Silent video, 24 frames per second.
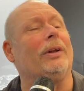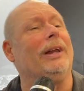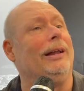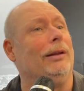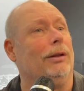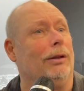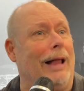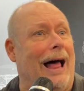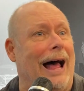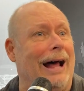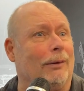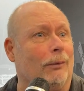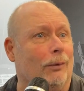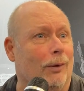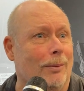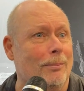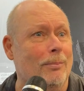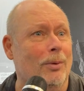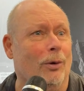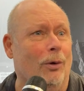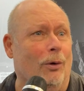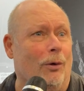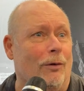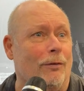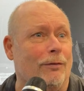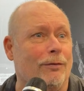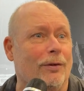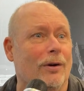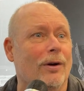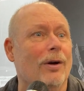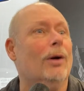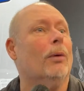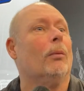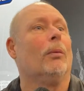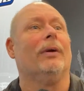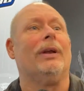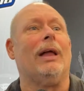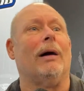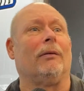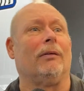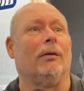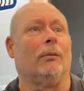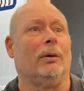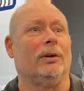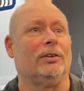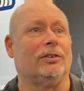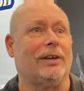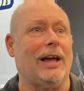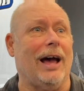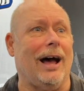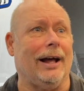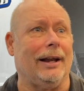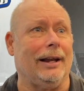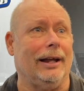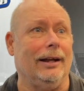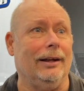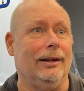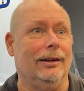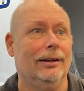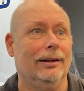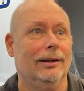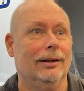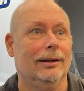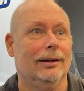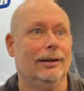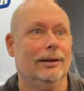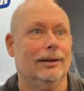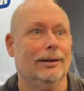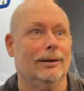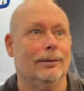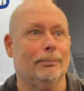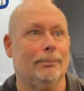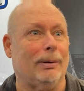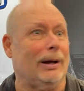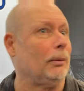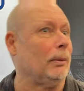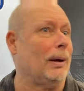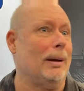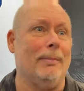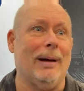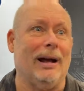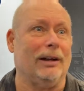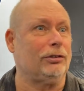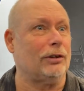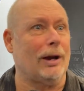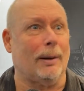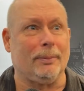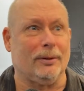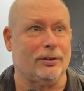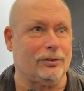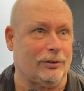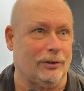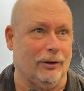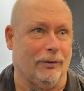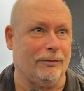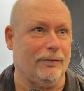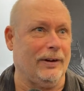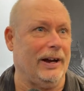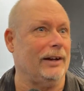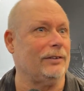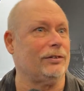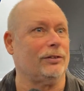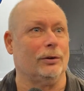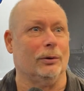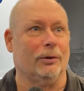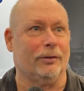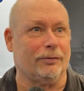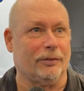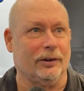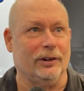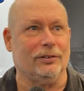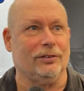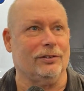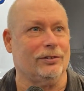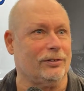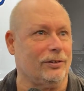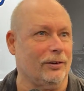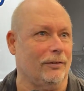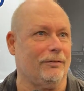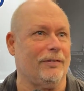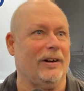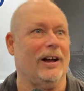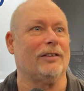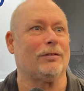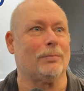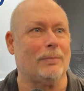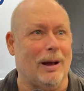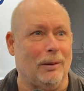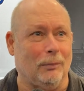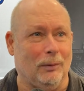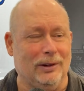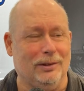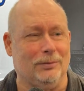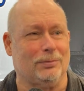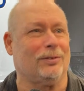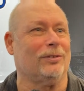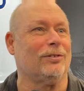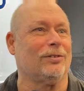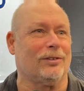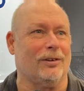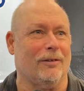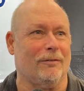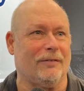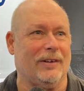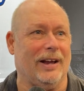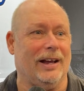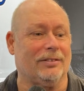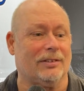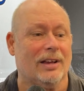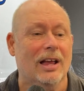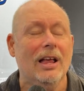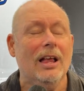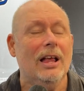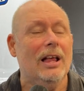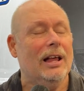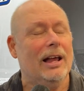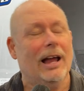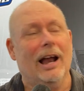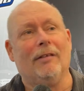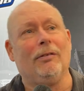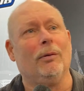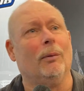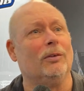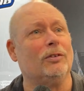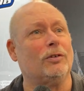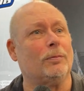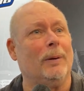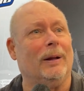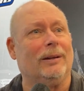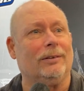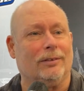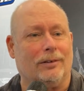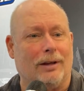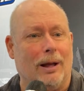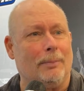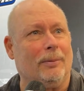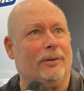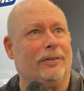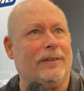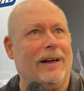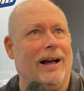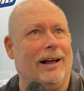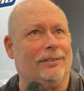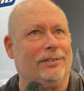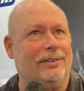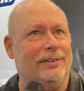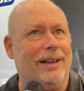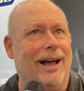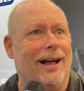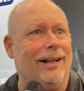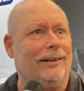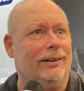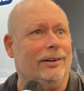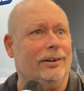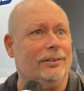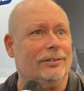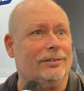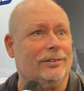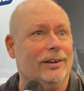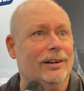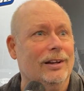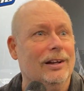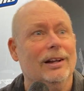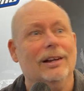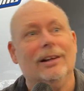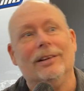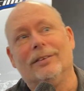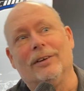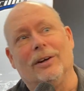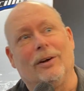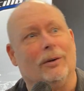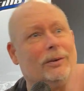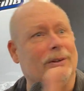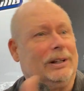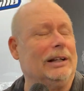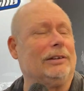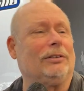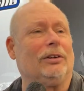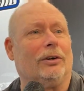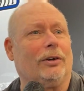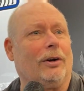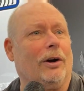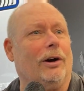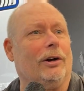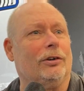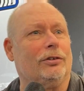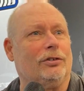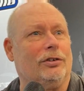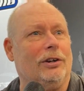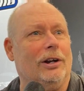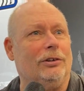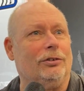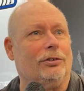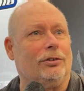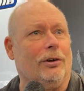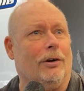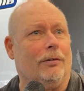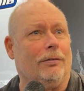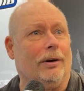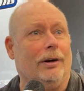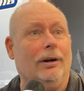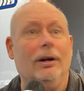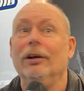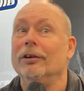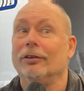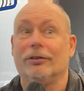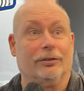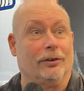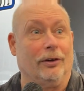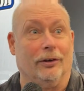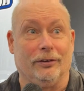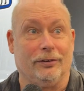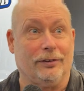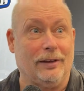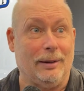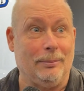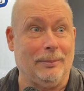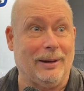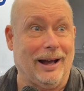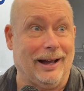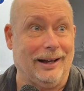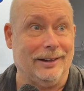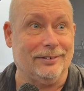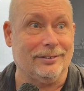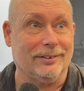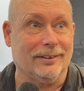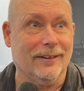a lateral move. Well, now everyone's got it. By the way, Matt Shepard's still fast. Stuart Friesen's still fast. Matt Williamson's still fast. Everyone spent a couple $1,000 to go get their cars changed over. Still the same guys.